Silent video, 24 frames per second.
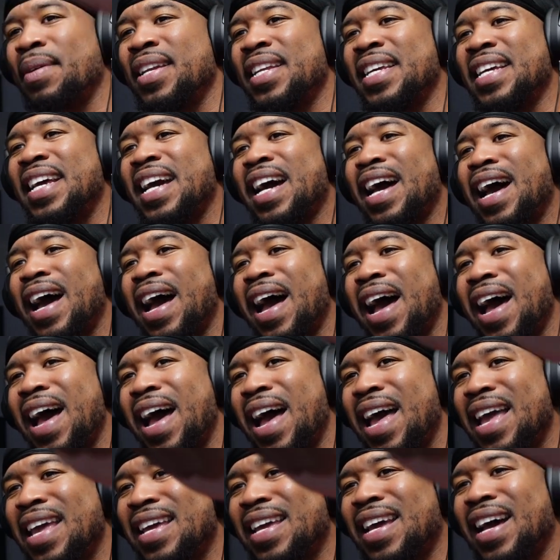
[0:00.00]
and he got
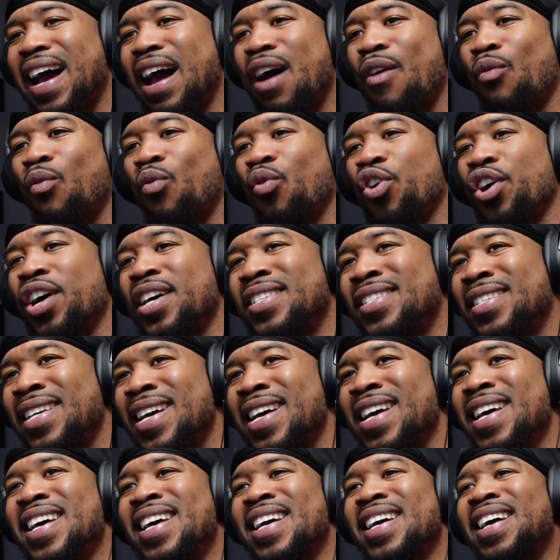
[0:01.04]
he got Russ
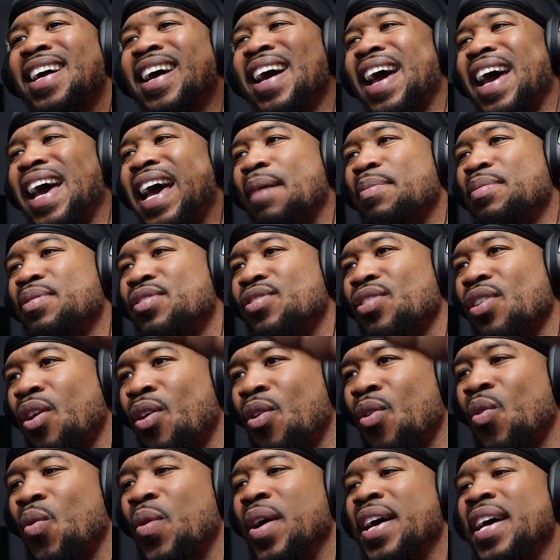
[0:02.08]
and
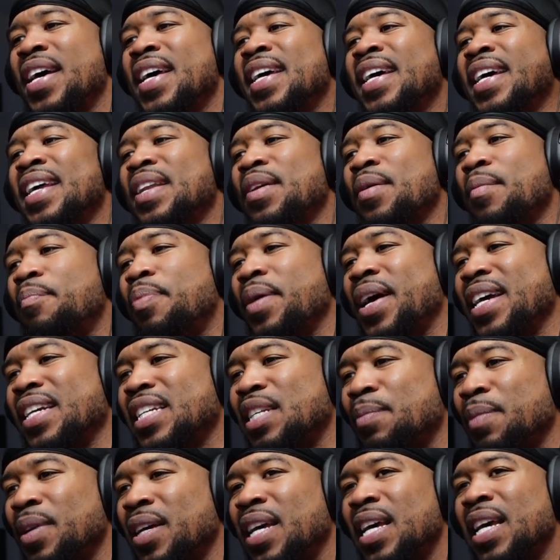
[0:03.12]
Ab-Soul in the
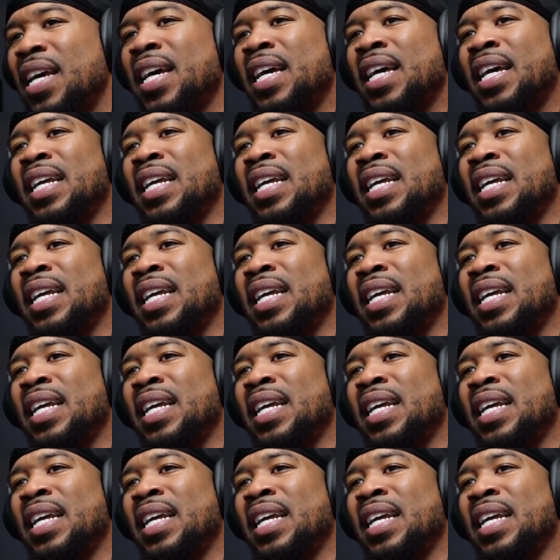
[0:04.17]
basement,